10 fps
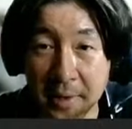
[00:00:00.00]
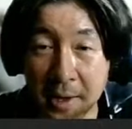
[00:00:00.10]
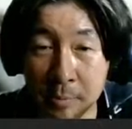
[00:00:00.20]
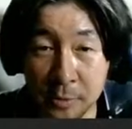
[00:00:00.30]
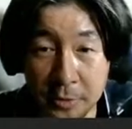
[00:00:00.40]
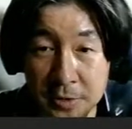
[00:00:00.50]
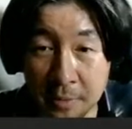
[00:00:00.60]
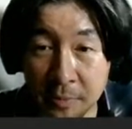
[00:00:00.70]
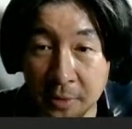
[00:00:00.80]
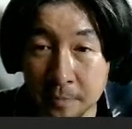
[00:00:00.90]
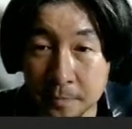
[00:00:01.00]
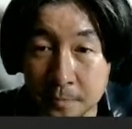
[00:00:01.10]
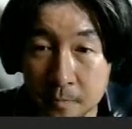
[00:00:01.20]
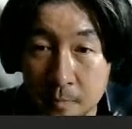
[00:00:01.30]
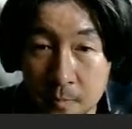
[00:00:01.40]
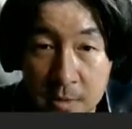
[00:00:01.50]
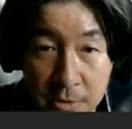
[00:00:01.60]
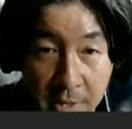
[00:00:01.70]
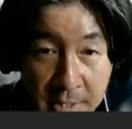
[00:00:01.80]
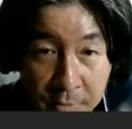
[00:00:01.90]
Upload it.
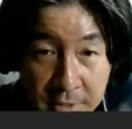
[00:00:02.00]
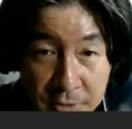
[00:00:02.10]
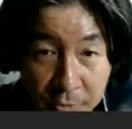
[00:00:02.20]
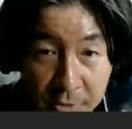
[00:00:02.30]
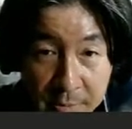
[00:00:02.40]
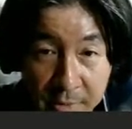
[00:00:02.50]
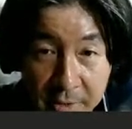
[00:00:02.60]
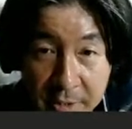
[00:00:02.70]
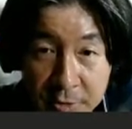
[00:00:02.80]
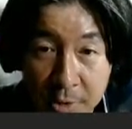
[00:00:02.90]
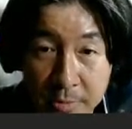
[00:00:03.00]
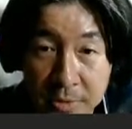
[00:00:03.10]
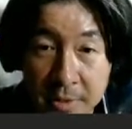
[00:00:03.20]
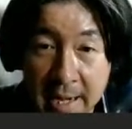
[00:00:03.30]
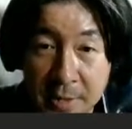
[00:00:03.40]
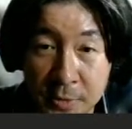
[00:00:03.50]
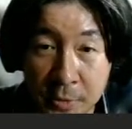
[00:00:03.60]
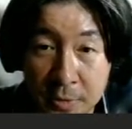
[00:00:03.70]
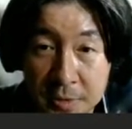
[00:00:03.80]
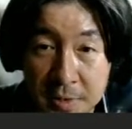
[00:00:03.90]
Anyway, sorry about that interruption. I
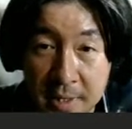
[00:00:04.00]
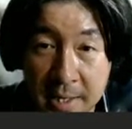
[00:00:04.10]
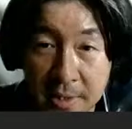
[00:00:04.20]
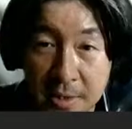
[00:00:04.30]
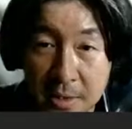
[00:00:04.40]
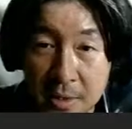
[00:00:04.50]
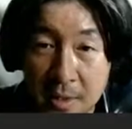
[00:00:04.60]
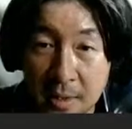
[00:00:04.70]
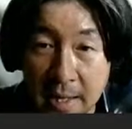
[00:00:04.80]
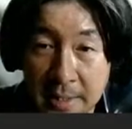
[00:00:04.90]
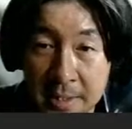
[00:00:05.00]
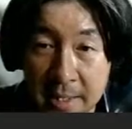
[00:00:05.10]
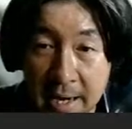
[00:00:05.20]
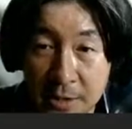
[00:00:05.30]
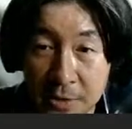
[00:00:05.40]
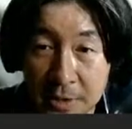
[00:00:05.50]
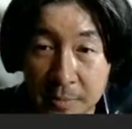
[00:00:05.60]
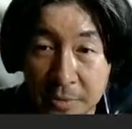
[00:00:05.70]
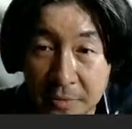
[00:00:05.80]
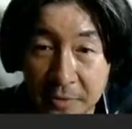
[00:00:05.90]
noticed that I didn't actually
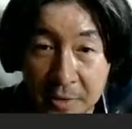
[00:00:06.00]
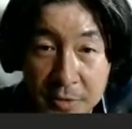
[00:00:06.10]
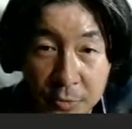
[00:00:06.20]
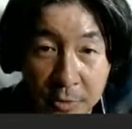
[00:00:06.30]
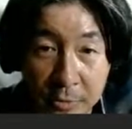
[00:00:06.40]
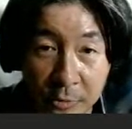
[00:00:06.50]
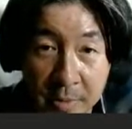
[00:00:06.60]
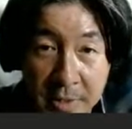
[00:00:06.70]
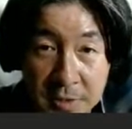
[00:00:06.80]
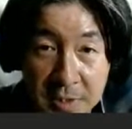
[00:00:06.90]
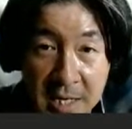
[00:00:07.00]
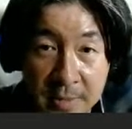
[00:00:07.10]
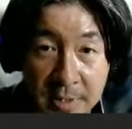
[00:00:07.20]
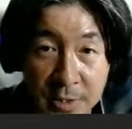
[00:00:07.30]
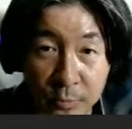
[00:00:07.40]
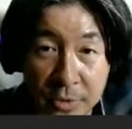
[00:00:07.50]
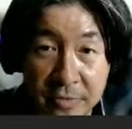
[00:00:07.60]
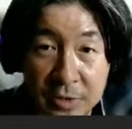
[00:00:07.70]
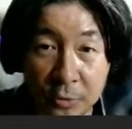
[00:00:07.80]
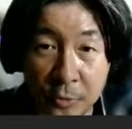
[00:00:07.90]
upload the file recording when you're insane or
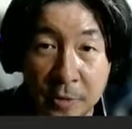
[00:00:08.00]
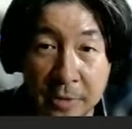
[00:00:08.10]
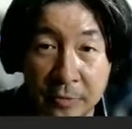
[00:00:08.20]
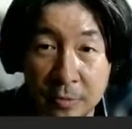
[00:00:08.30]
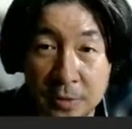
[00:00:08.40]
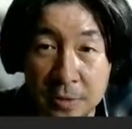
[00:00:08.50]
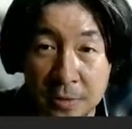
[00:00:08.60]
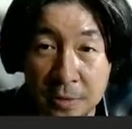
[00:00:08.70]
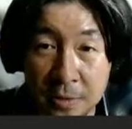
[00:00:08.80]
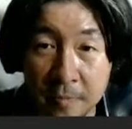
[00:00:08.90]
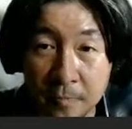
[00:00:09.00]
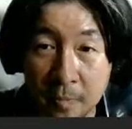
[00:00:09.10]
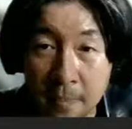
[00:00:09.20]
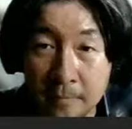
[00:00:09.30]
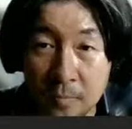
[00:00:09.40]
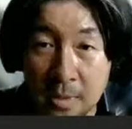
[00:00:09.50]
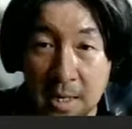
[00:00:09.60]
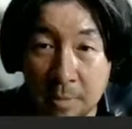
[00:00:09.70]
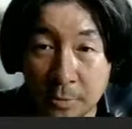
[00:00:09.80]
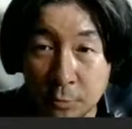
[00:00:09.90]
previous query if you're still
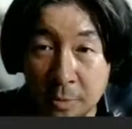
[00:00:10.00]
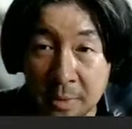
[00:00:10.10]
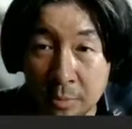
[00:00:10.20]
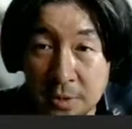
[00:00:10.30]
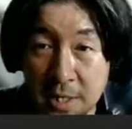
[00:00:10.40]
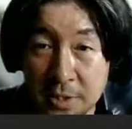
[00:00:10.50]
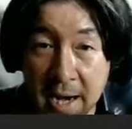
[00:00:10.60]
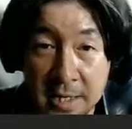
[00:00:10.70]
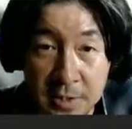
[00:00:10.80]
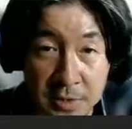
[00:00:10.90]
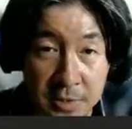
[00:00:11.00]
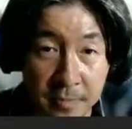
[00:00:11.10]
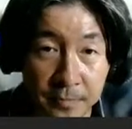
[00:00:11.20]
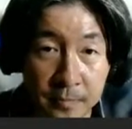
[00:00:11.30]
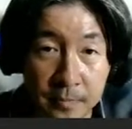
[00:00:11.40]
able to remember my access to it.